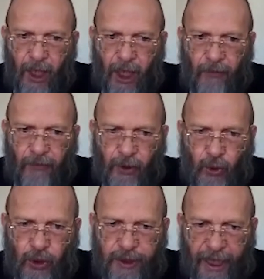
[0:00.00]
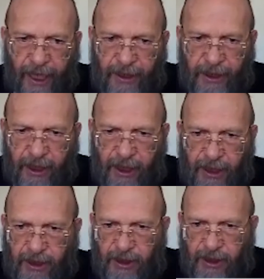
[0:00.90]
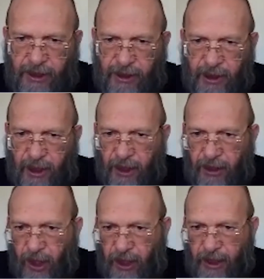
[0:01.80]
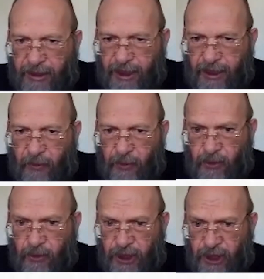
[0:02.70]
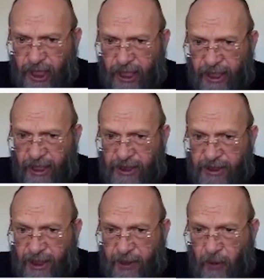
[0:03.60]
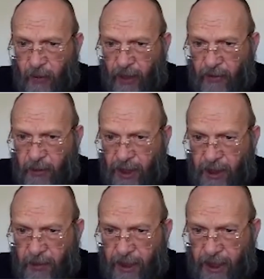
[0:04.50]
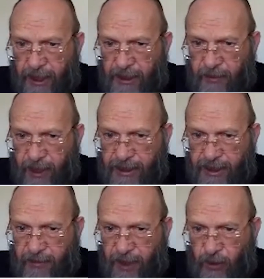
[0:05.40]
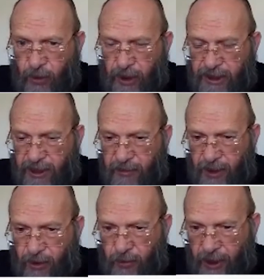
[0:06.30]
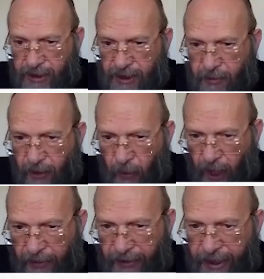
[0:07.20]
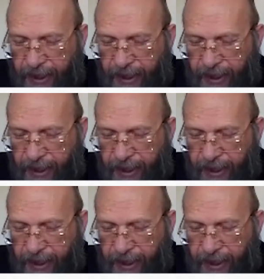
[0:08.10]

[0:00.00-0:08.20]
If you do in the other direction, the only thing which will change, sigma 1 will be replaced by sigma 2 and sigma 2 by sigma 1.